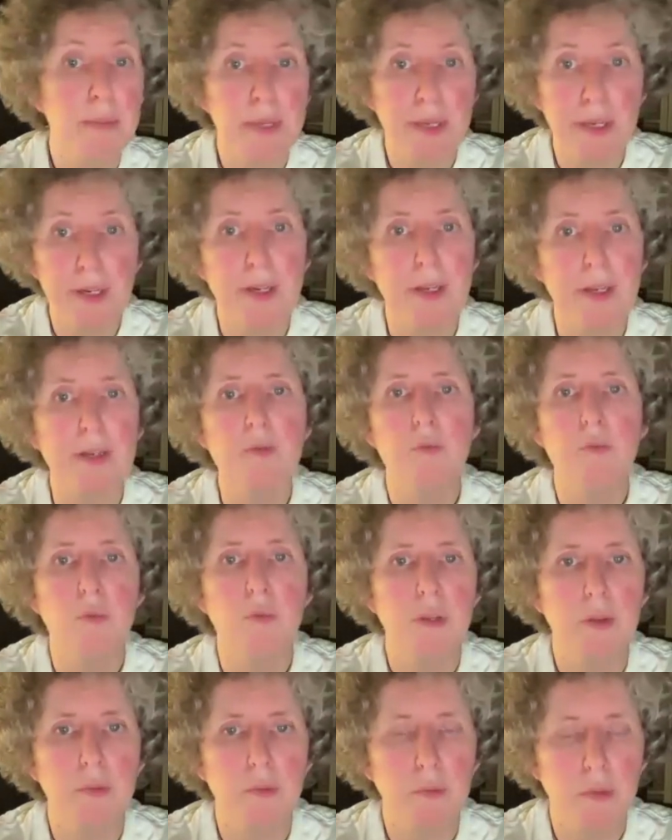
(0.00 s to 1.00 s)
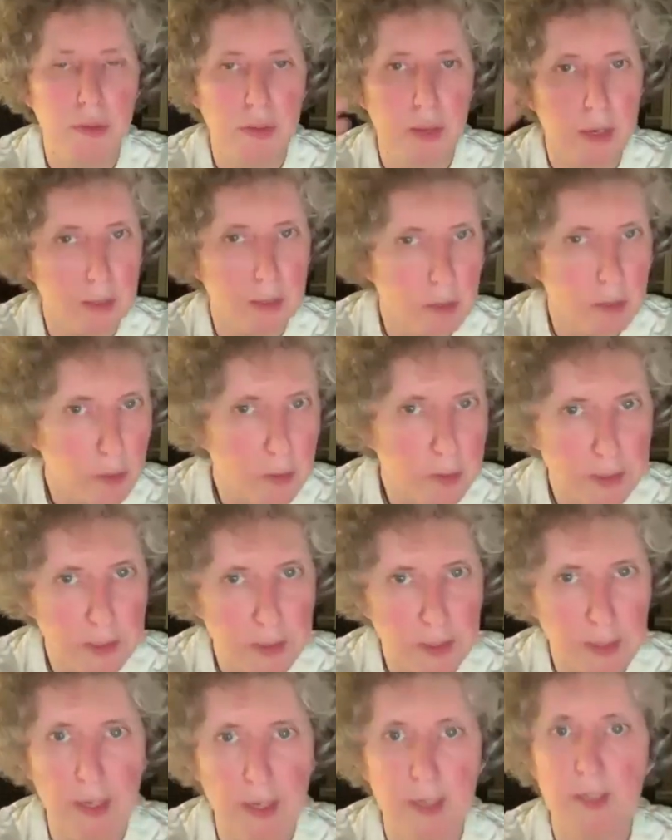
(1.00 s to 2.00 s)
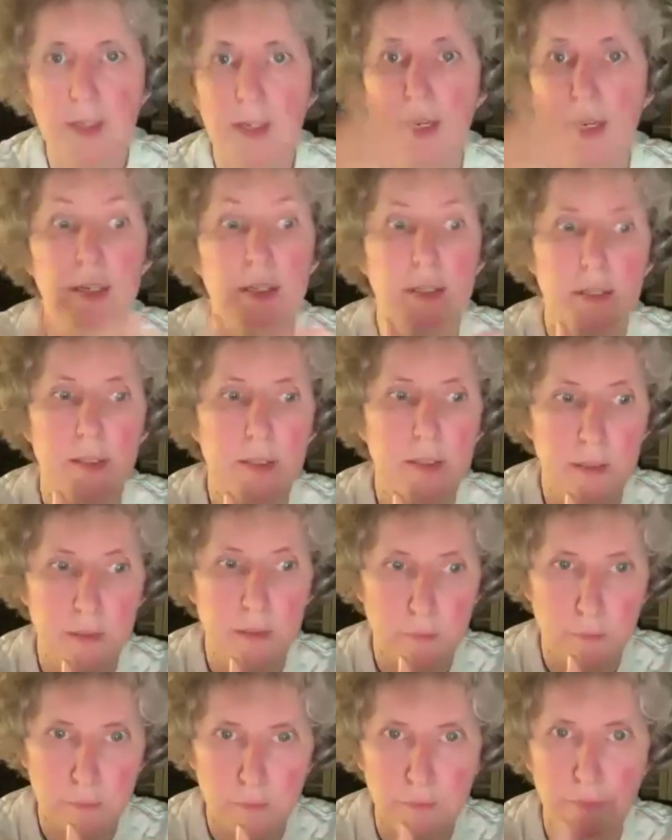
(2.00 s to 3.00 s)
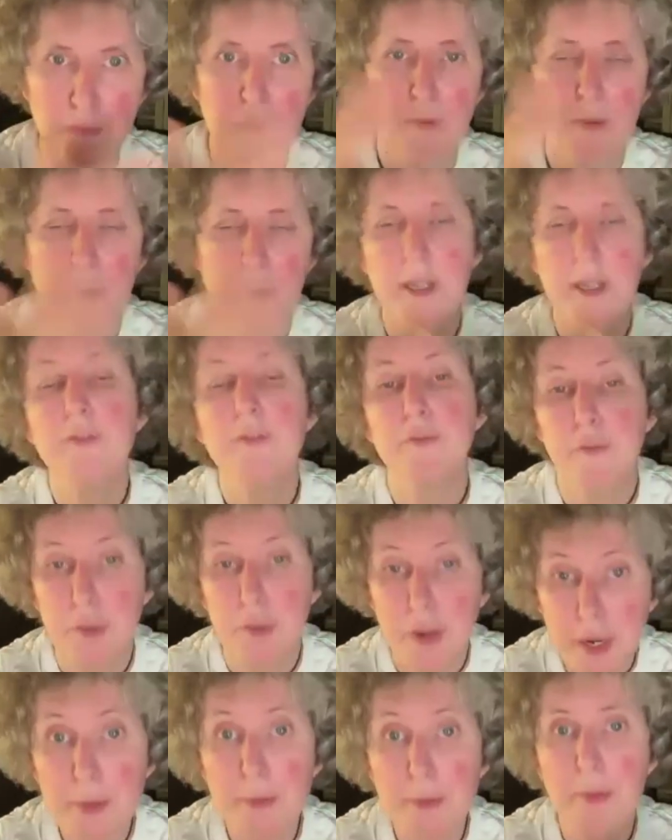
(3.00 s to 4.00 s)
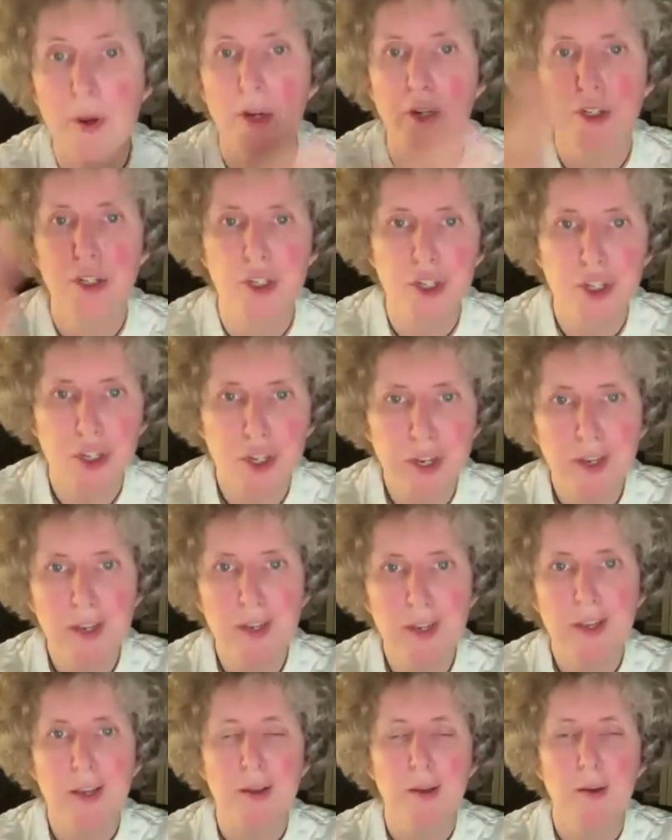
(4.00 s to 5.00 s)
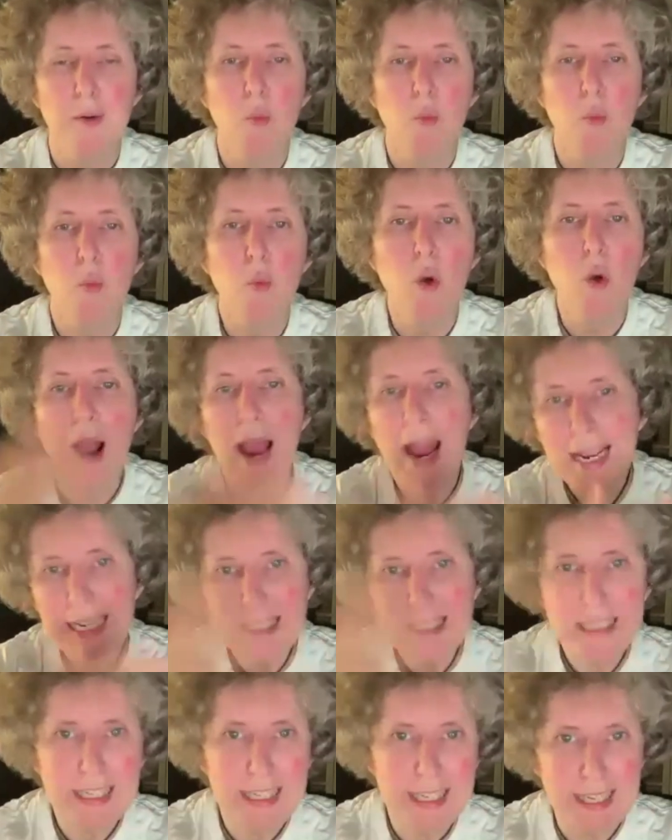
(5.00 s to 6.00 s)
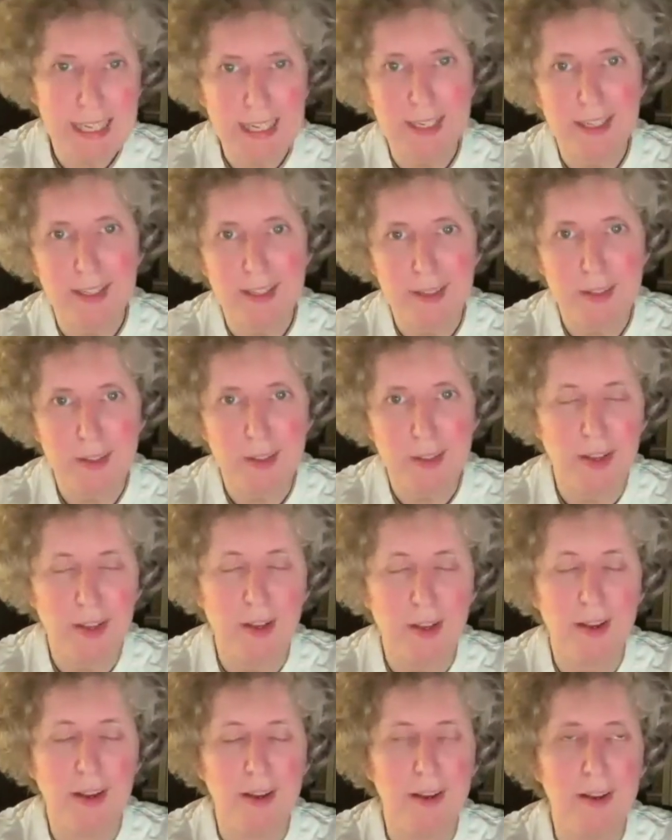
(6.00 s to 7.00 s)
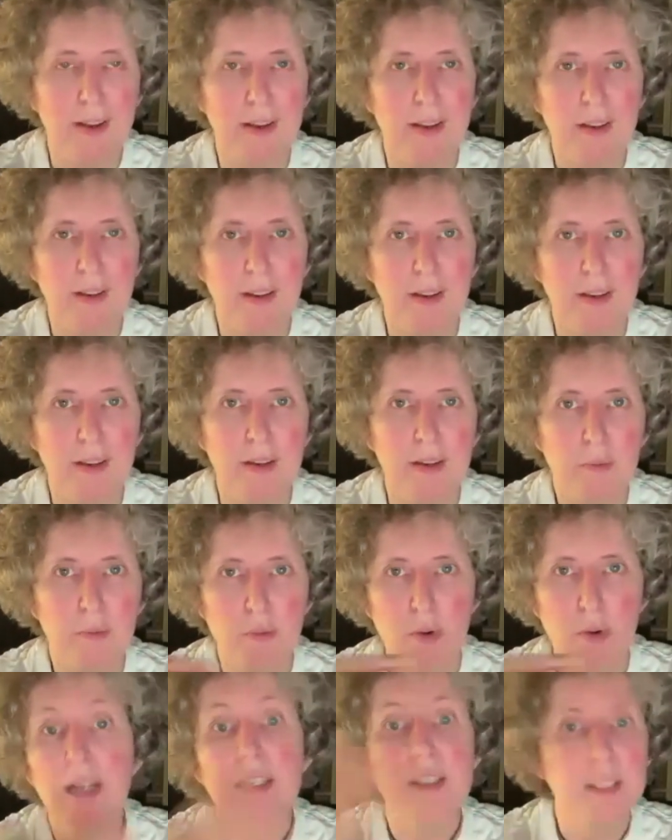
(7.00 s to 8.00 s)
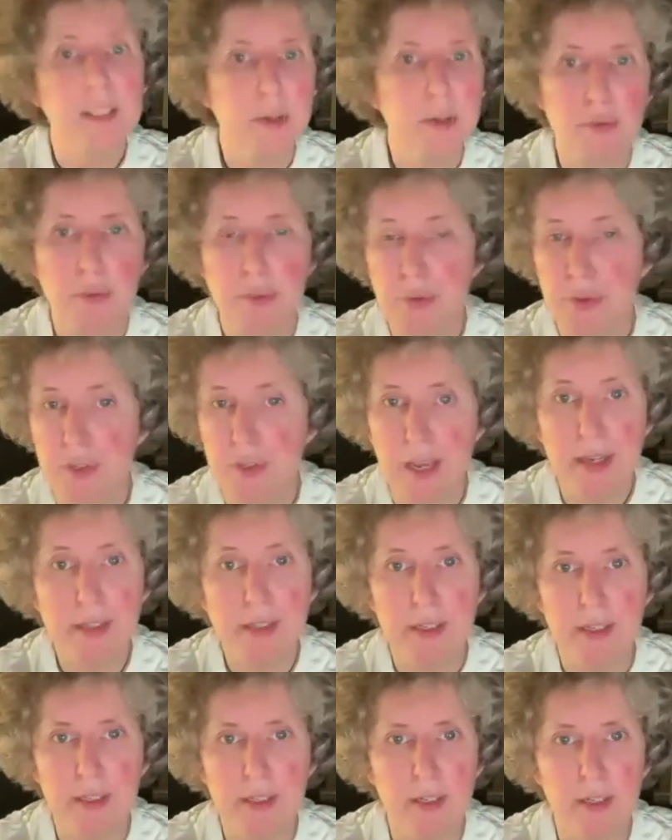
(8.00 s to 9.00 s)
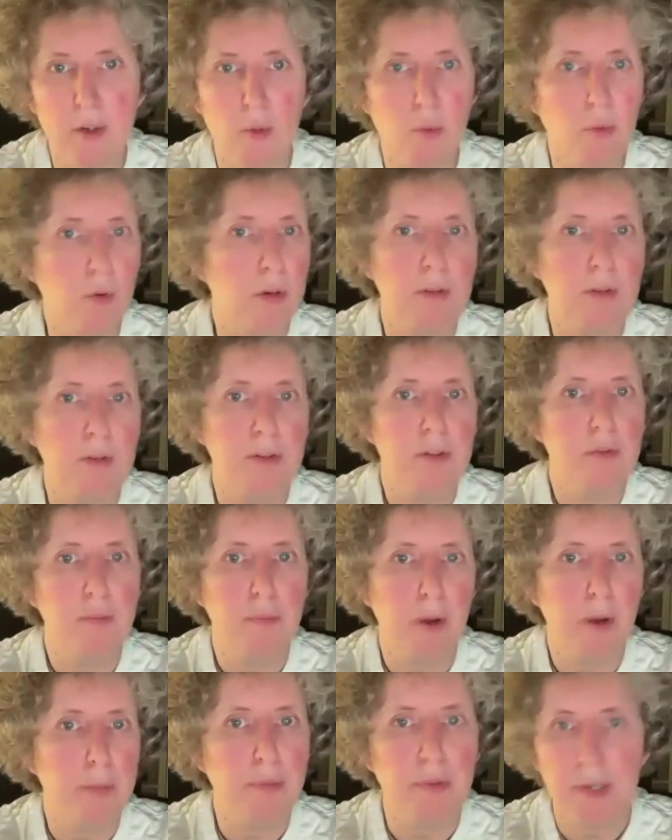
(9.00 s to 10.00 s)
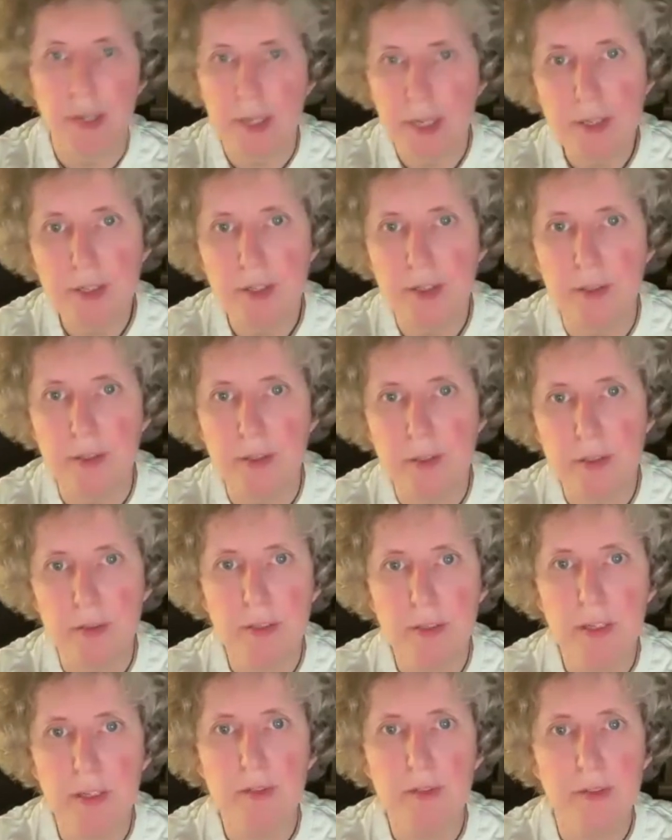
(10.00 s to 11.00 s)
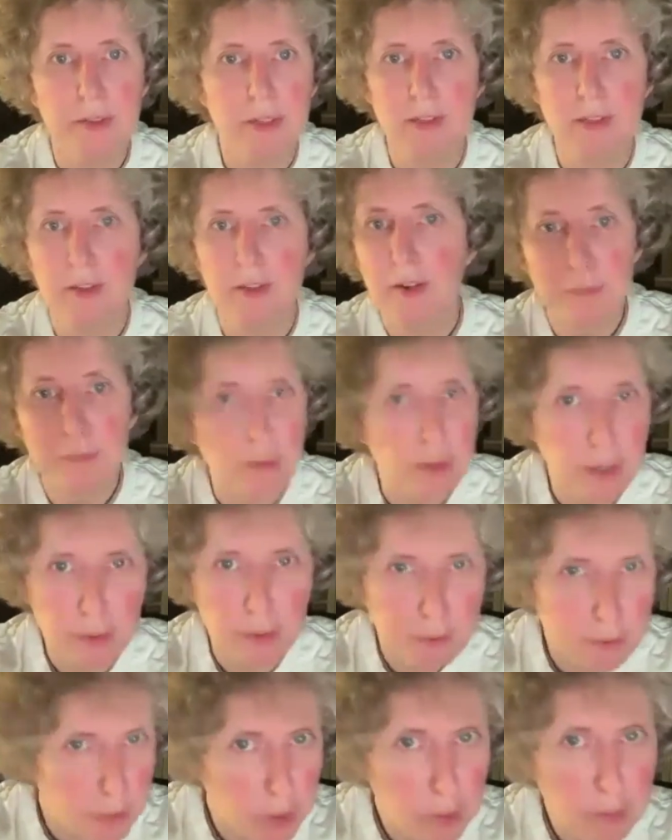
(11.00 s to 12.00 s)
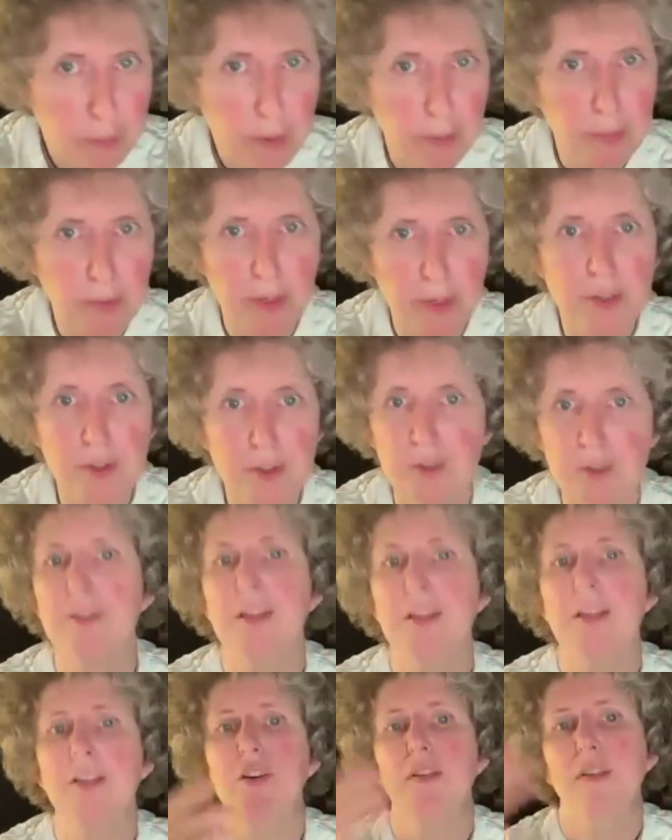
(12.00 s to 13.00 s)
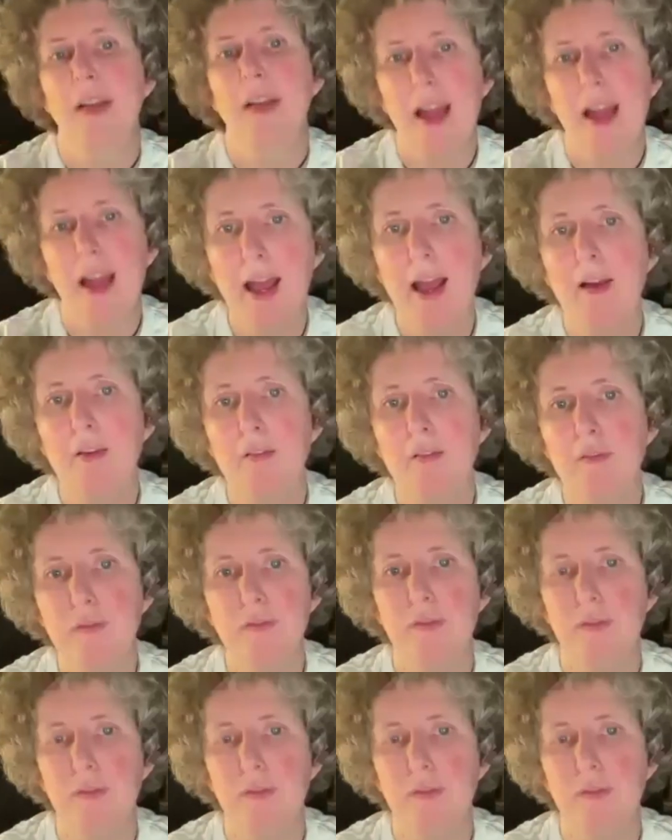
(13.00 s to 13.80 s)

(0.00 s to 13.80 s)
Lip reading: be in it without noticing it. And it's very much widely represented in the world's population. So there's only very few populations that don't have